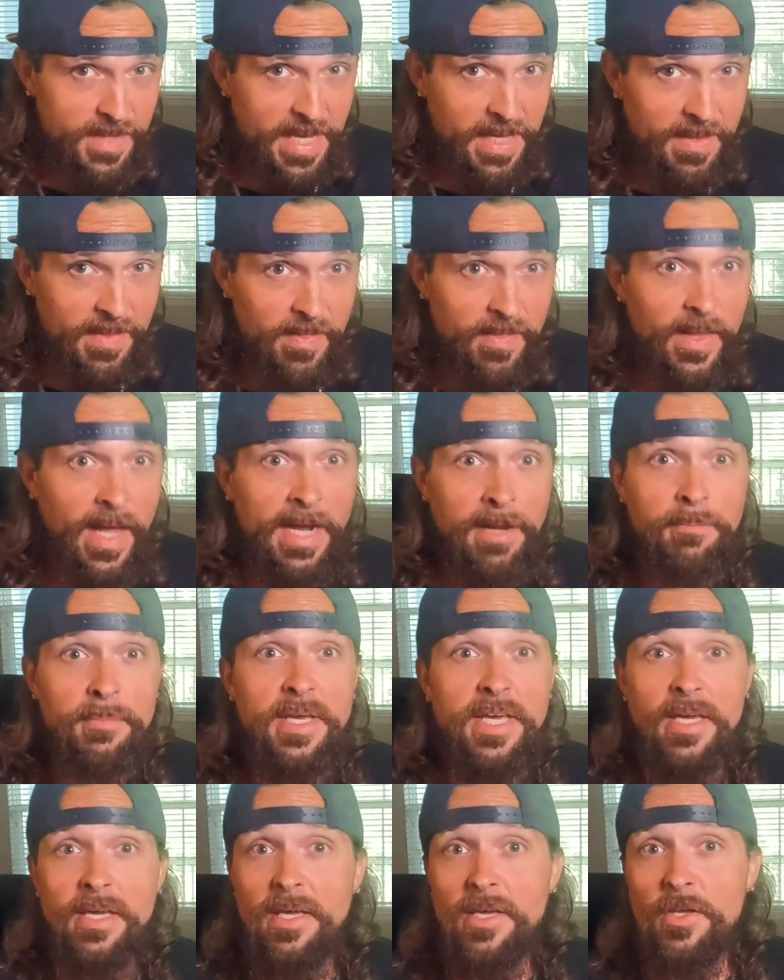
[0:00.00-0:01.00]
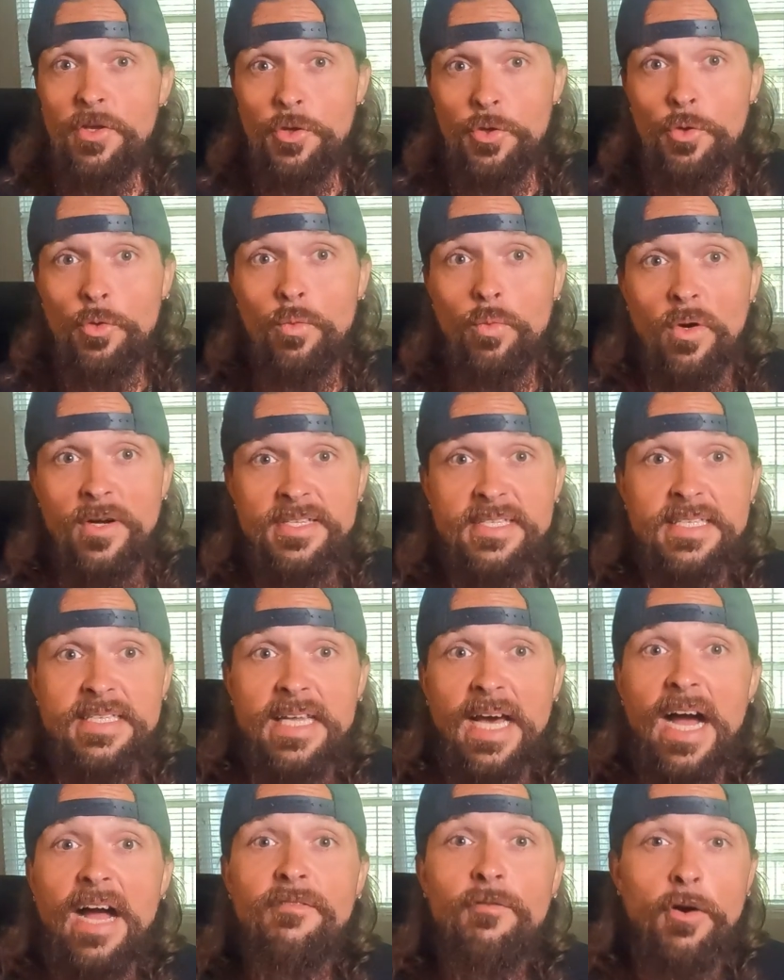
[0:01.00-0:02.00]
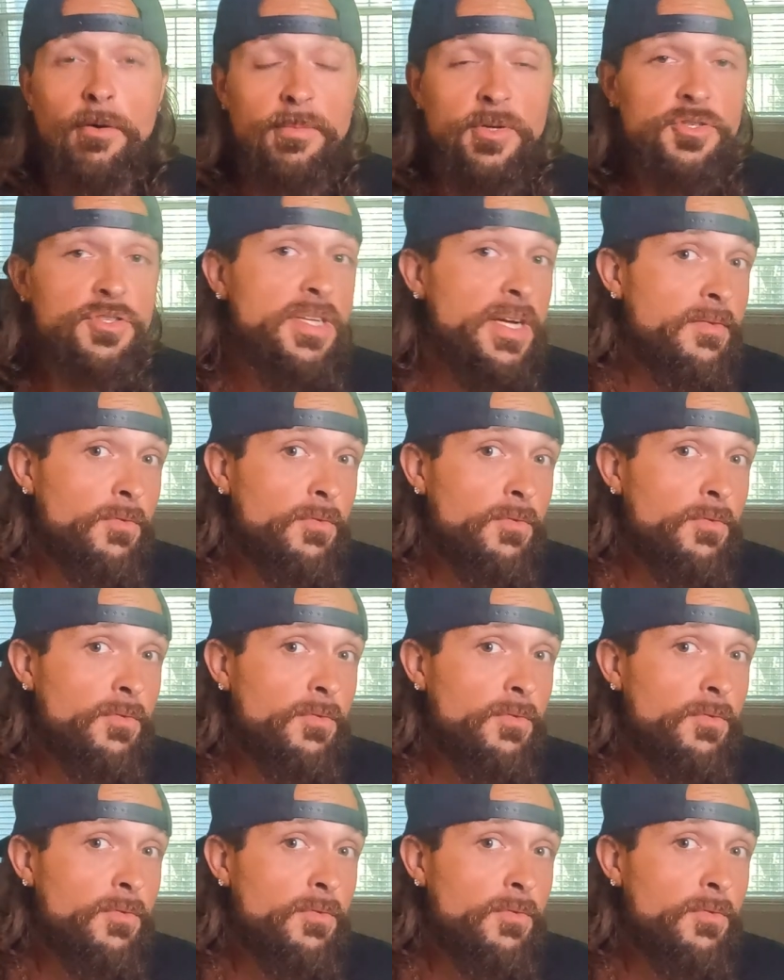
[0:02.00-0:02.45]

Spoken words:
and like me, you want to dive almost